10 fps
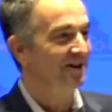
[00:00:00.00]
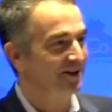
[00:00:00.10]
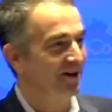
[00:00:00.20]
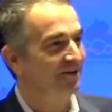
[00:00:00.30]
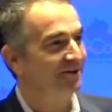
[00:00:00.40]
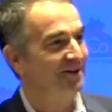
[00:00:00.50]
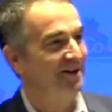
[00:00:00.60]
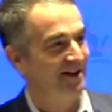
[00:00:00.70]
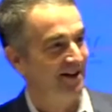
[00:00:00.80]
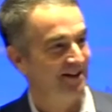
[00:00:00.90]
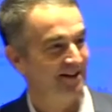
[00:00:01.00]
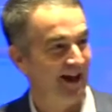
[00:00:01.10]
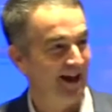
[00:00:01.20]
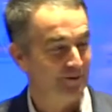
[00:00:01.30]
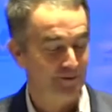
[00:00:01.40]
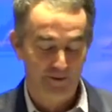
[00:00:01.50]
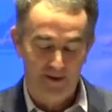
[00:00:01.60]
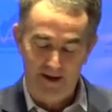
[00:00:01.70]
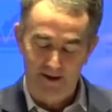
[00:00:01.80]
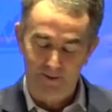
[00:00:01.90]
in Norfolk the last few
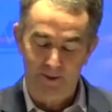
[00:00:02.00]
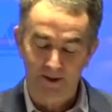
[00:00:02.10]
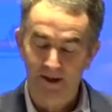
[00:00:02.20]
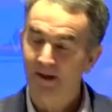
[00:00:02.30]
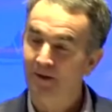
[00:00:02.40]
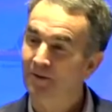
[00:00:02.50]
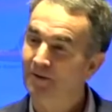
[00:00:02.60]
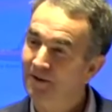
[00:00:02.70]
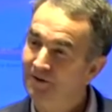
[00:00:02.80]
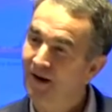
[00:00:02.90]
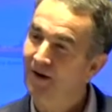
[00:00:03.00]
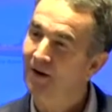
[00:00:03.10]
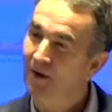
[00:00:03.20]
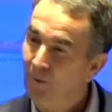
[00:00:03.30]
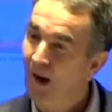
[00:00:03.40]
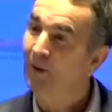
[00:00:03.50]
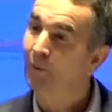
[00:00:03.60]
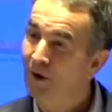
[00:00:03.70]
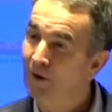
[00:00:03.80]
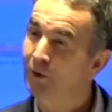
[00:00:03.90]
days, but you know, this area right
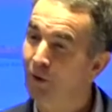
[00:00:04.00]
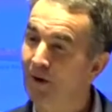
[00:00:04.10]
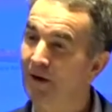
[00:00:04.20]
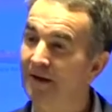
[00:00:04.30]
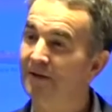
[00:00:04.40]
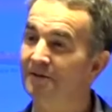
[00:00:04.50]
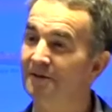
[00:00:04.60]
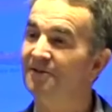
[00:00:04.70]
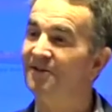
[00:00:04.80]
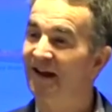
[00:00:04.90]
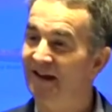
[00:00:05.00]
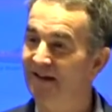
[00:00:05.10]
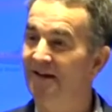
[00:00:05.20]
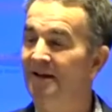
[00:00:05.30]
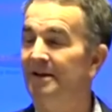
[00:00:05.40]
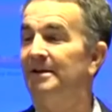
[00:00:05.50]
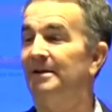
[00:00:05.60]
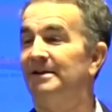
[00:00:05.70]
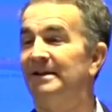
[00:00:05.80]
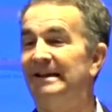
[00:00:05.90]
where you are is the second
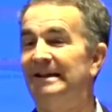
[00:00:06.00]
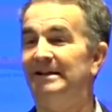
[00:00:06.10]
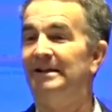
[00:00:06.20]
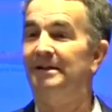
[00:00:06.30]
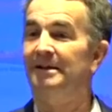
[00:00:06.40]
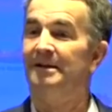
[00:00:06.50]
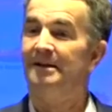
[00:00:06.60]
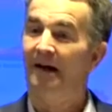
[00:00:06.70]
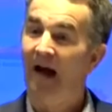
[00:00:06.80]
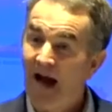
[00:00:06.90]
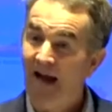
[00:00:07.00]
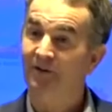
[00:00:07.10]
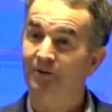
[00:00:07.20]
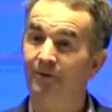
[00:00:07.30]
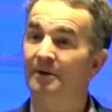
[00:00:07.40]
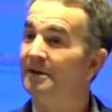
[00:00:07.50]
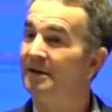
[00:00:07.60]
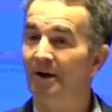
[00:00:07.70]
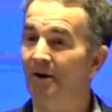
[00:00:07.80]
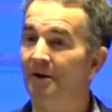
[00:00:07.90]
leading highest
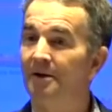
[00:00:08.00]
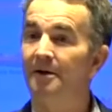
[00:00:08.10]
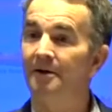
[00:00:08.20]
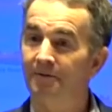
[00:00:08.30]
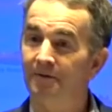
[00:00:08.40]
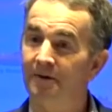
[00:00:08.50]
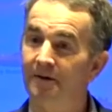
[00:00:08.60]
area of